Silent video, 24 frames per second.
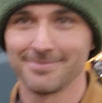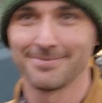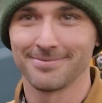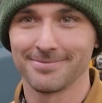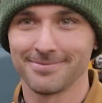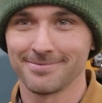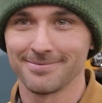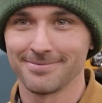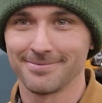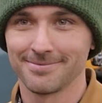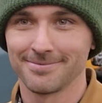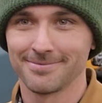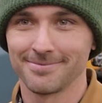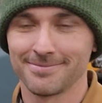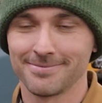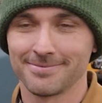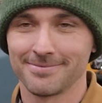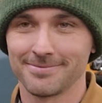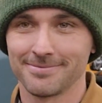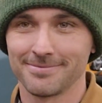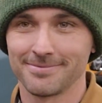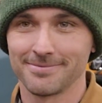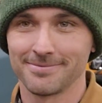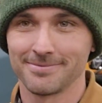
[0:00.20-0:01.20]

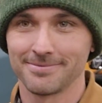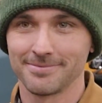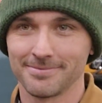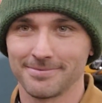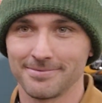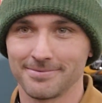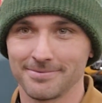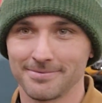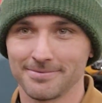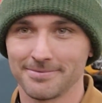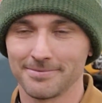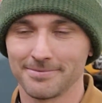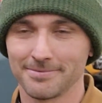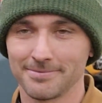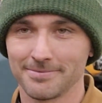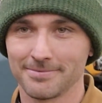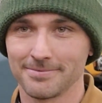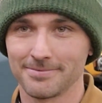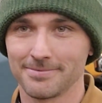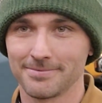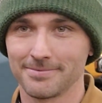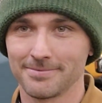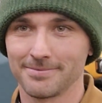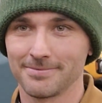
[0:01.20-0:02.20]

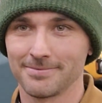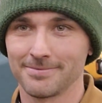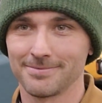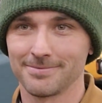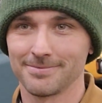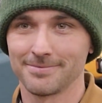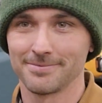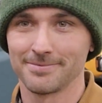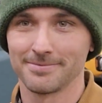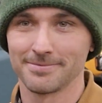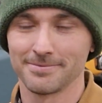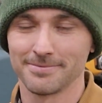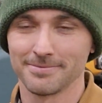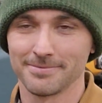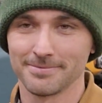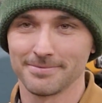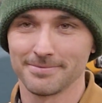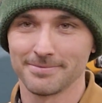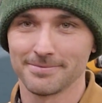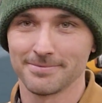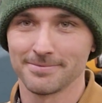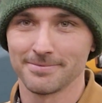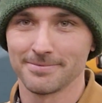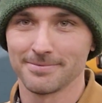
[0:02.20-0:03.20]

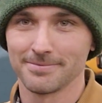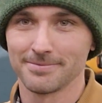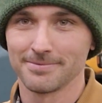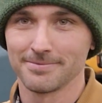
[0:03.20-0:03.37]
The person shown says nothing.